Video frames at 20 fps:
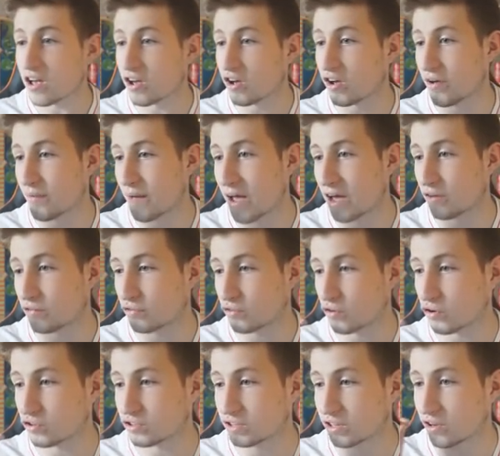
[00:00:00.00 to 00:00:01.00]
um, and of
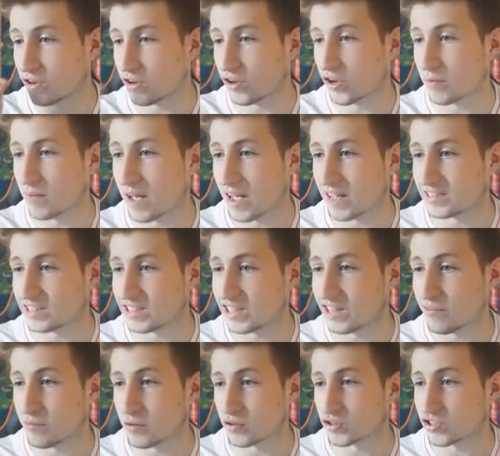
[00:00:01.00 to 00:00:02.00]
course um,
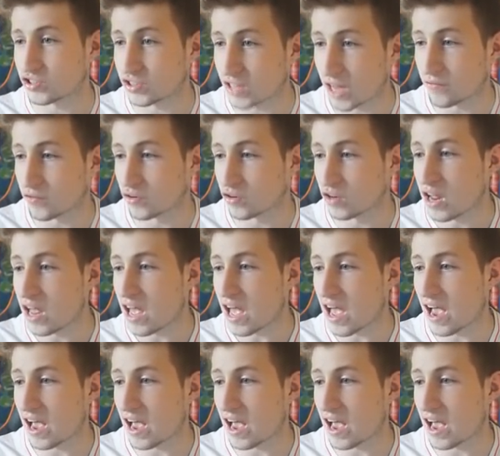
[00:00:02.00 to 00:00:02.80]
Otayf will be on 7,